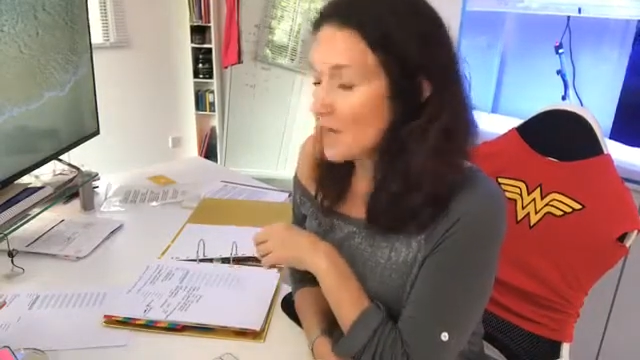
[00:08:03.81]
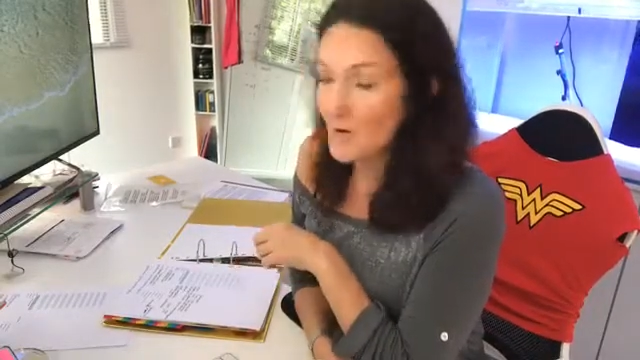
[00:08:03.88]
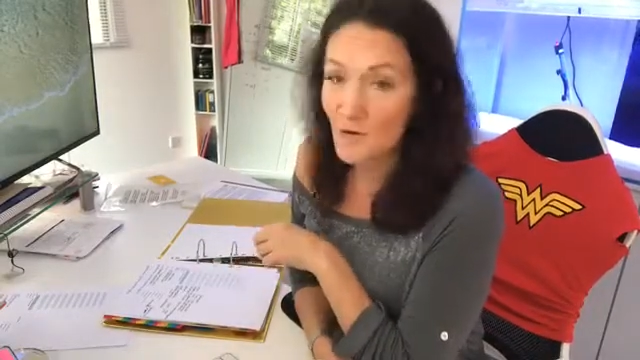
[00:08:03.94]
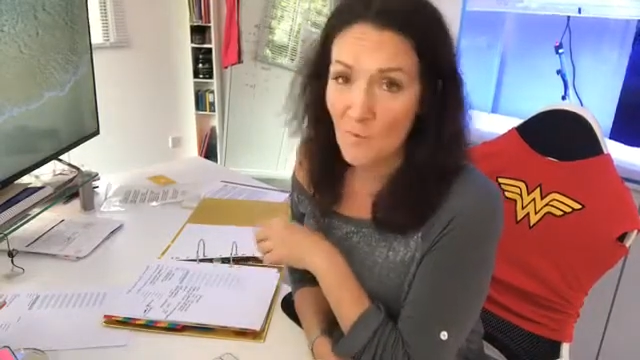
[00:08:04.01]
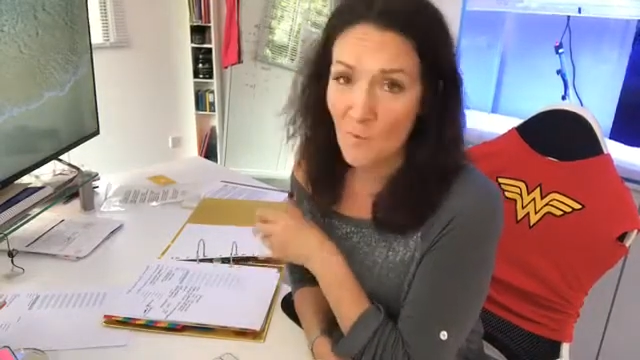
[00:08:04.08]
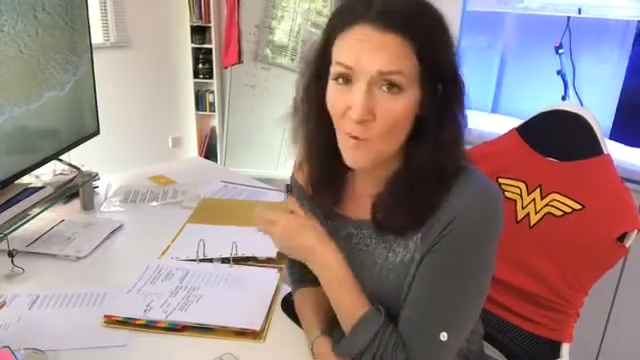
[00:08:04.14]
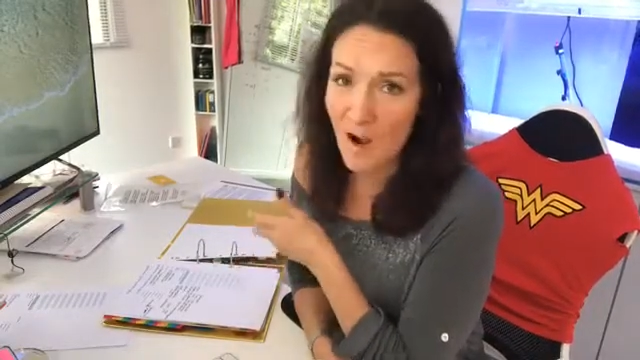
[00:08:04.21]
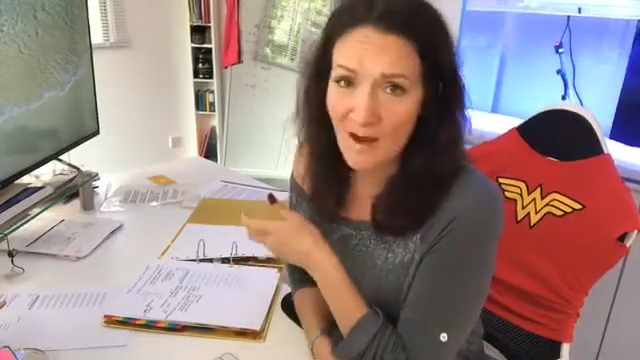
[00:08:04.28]
I
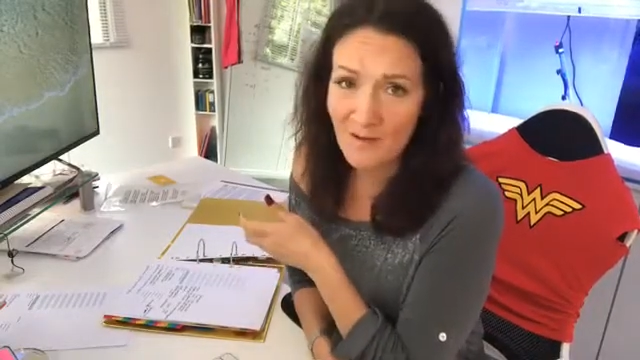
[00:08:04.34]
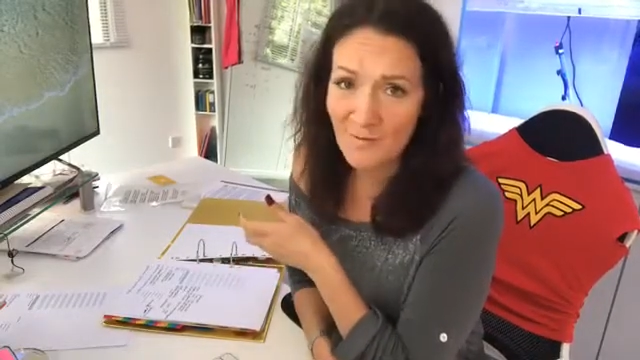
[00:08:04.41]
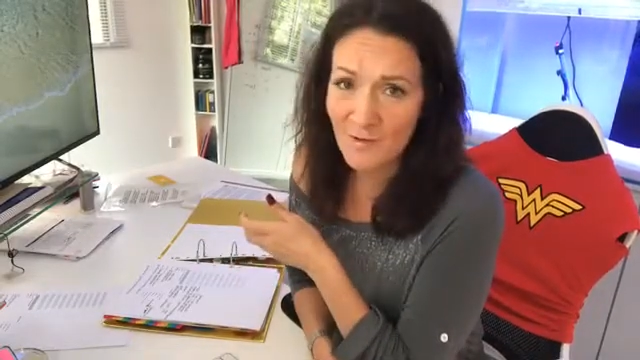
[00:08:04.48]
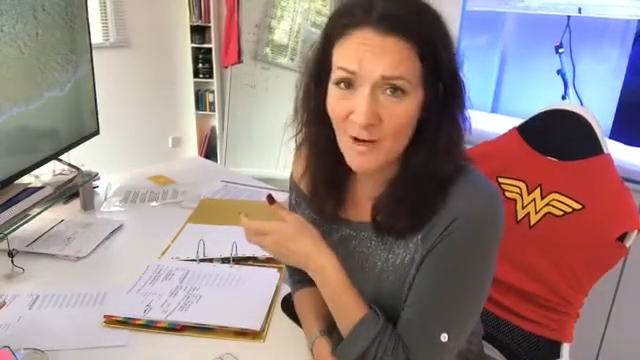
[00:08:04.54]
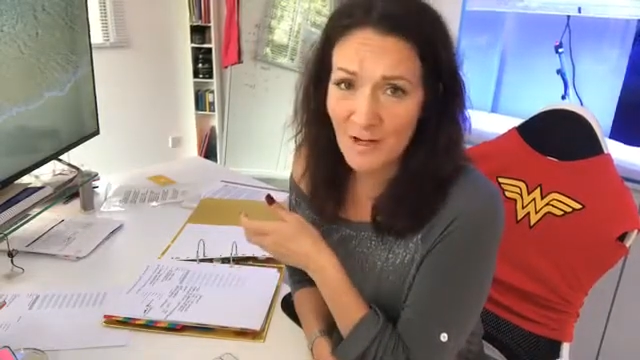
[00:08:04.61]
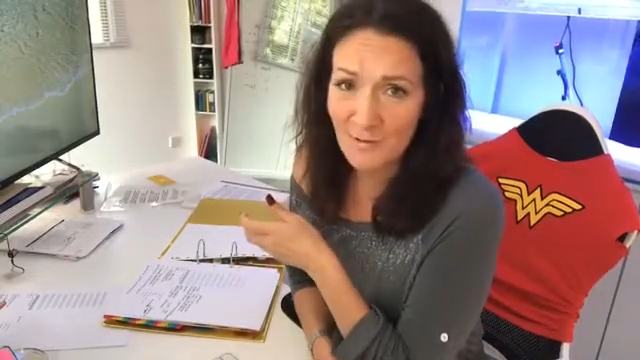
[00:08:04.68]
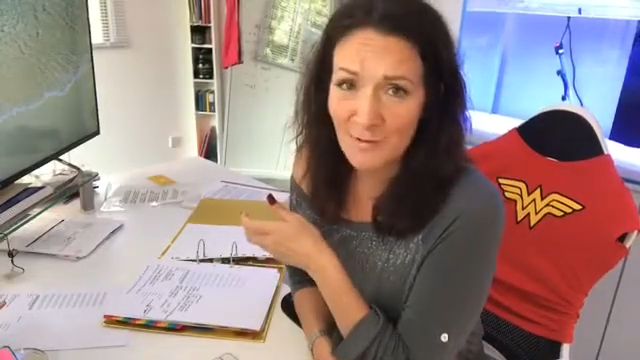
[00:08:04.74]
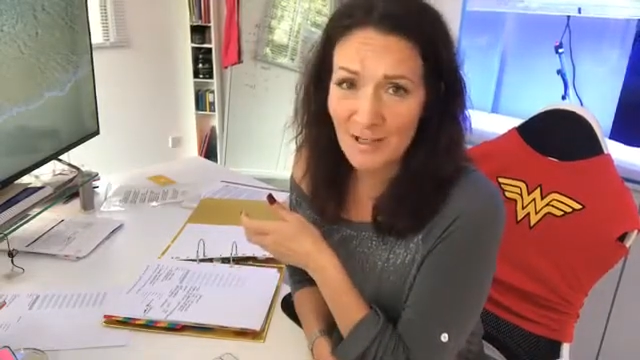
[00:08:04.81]
don't know why I've
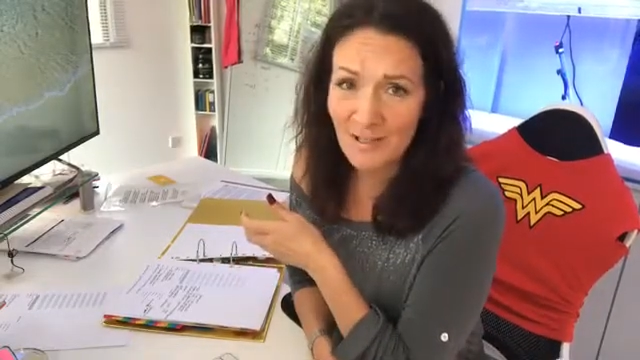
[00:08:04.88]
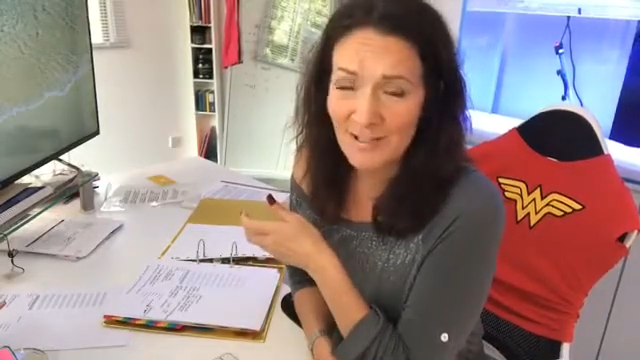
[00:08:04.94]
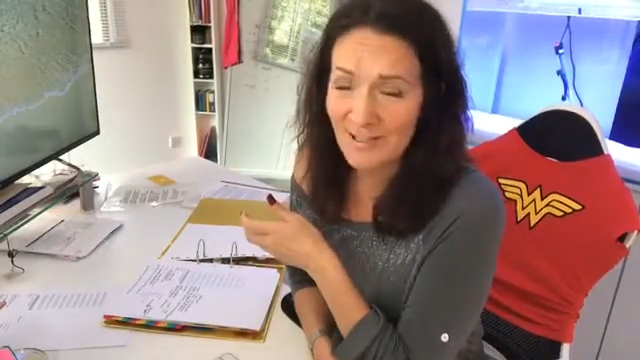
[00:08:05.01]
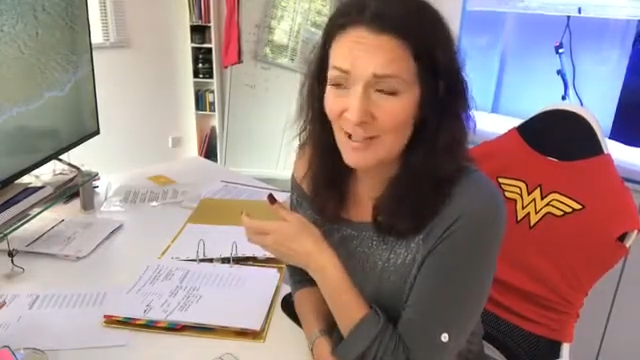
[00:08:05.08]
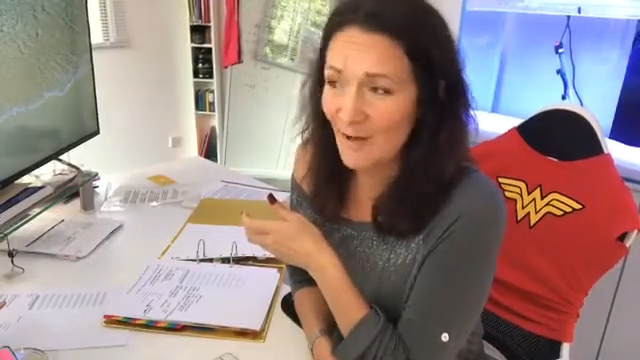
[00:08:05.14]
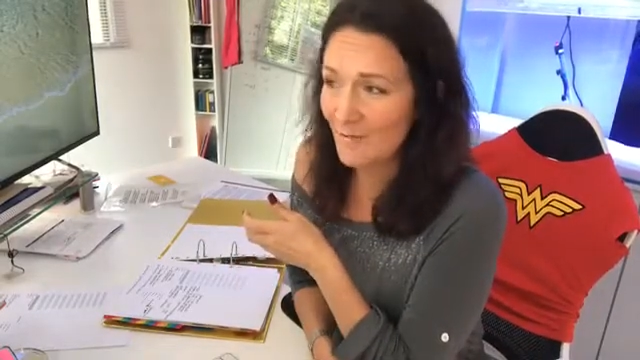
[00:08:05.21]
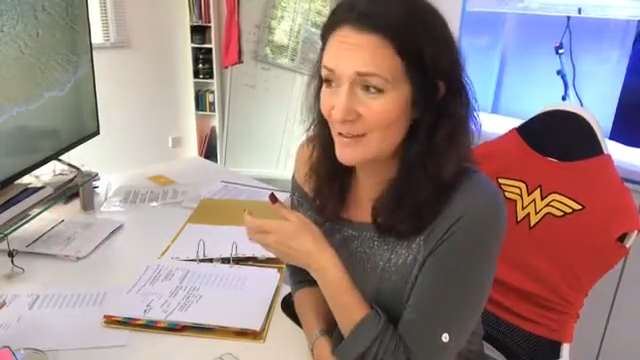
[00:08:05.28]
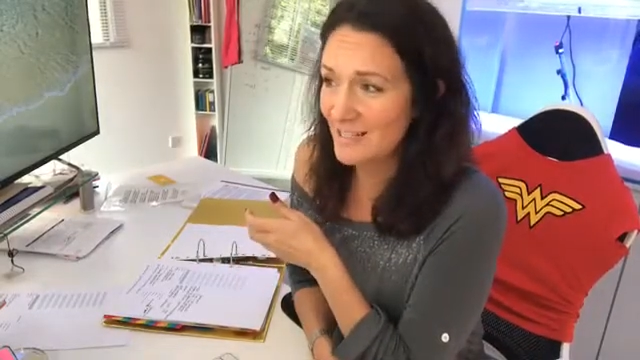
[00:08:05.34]
tried all the other
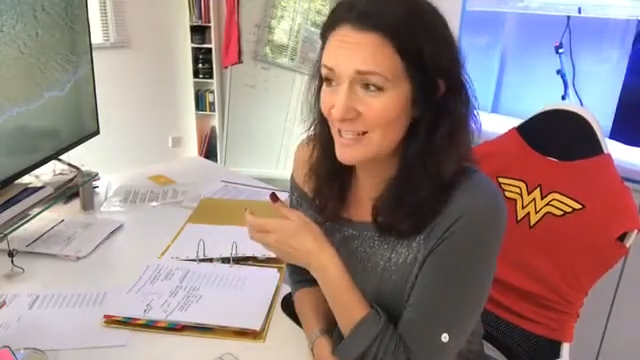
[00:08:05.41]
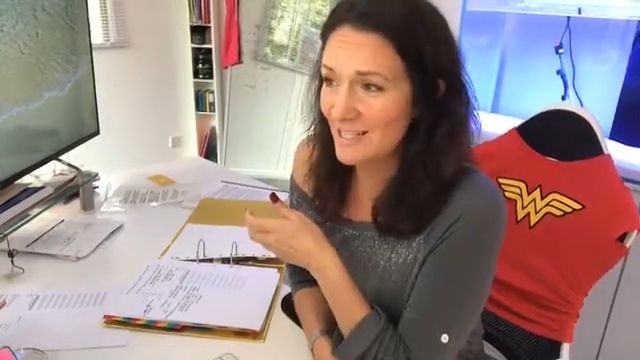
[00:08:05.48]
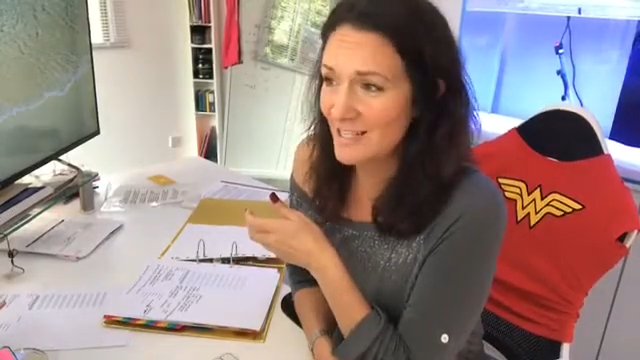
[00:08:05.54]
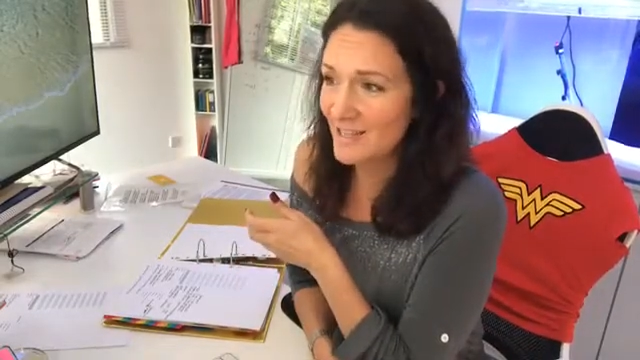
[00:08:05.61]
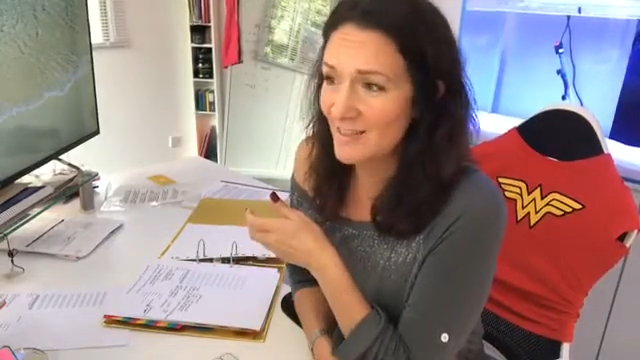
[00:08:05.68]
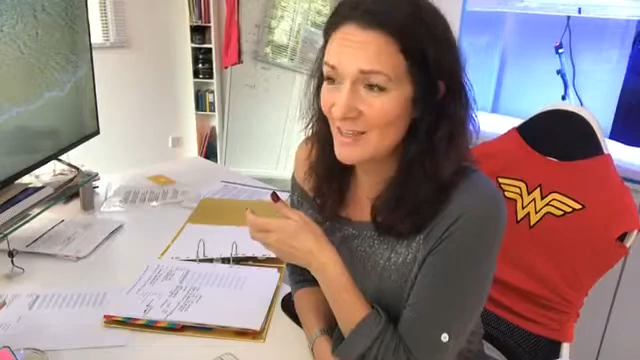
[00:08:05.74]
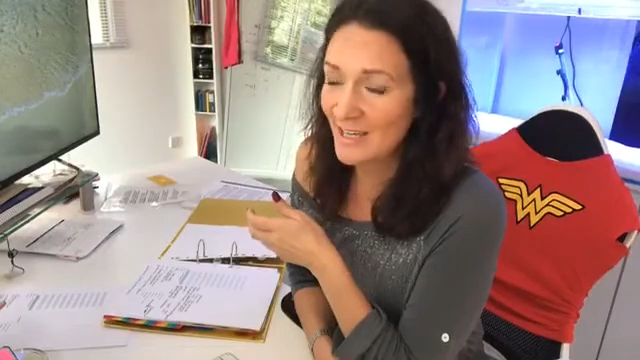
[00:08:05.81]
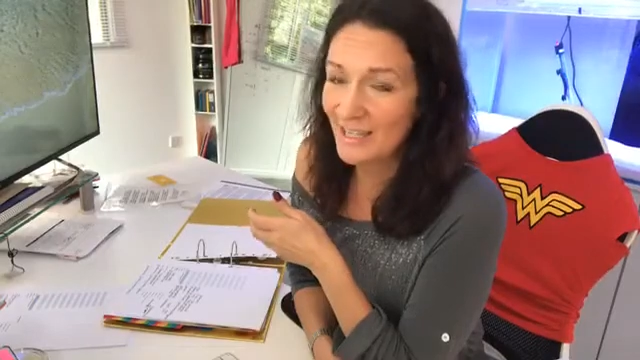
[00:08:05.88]
stuff. It's like
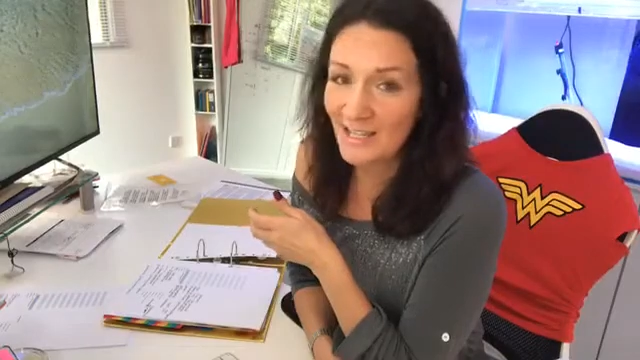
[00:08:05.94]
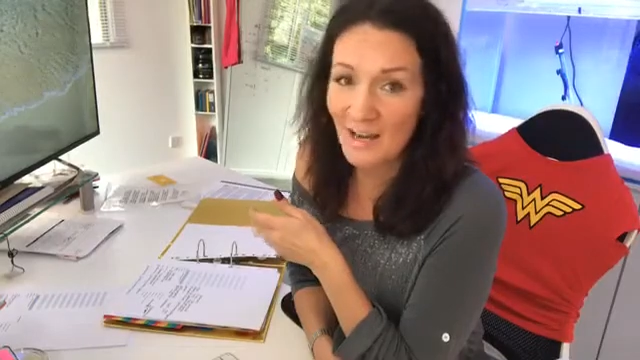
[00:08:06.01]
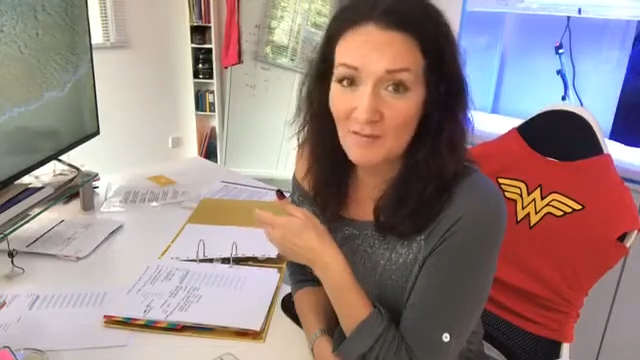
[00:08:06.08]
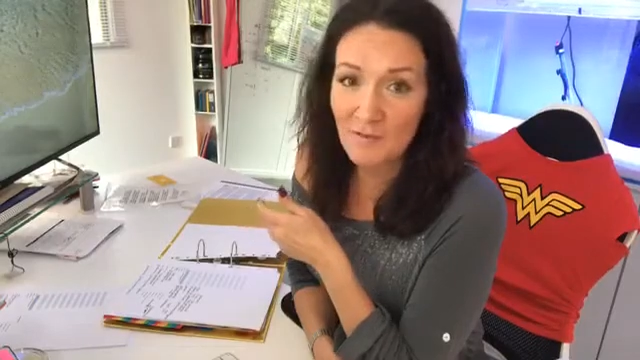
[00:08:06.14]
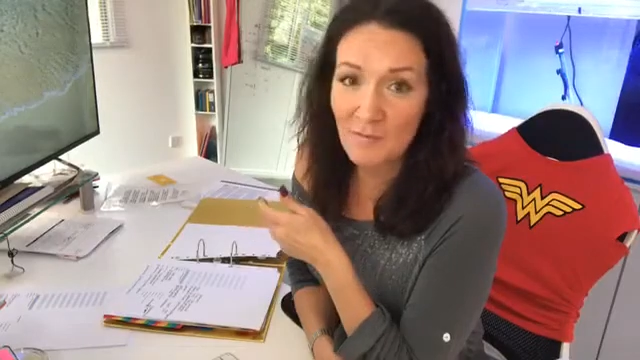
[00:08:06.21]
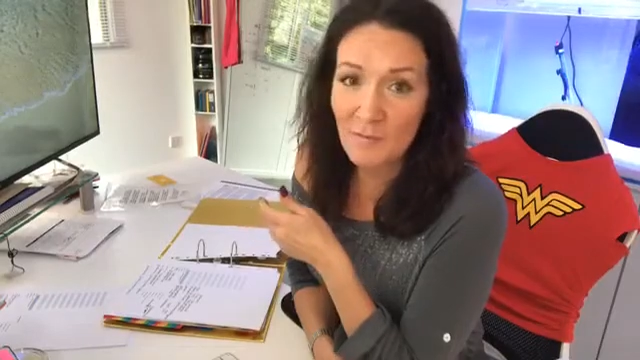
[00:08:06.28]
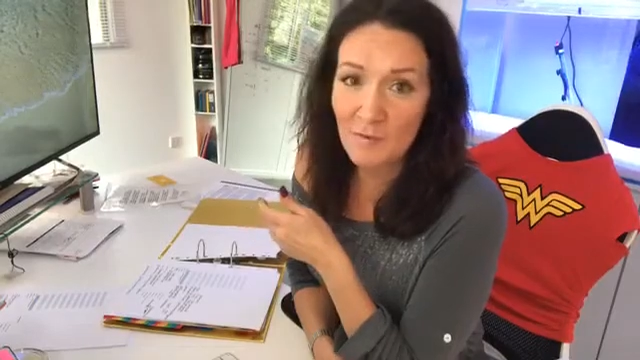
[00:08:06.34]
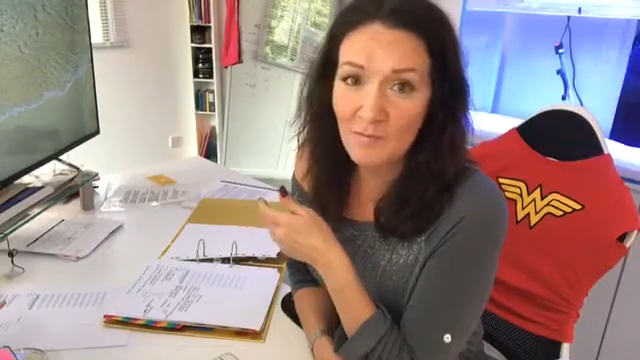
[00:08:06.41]
you think you
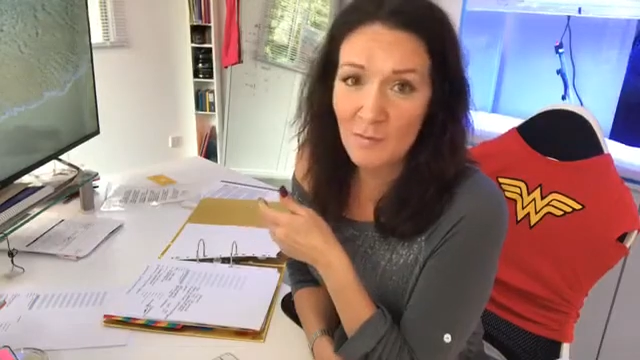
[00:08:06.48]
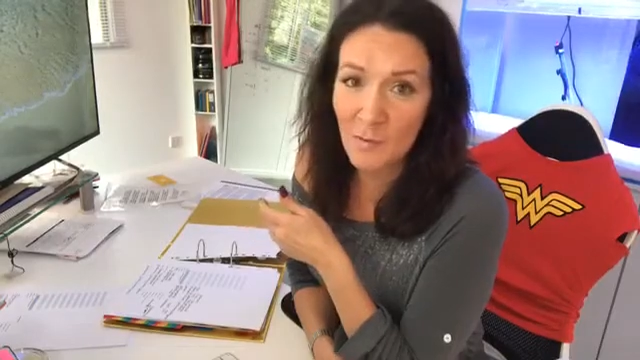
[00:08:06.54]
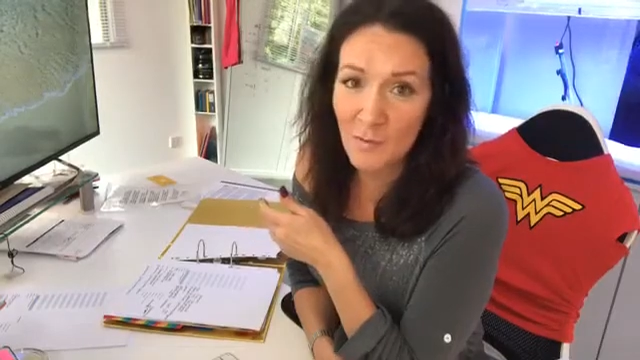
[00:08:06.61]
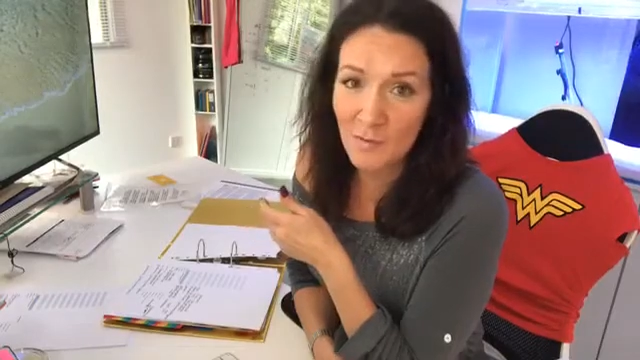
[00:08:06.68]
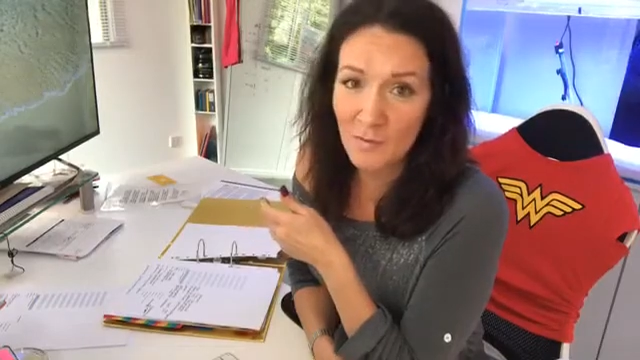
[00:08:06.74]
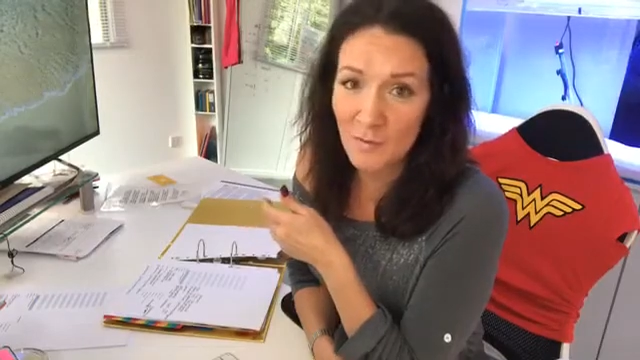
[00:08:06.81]
have to move forward.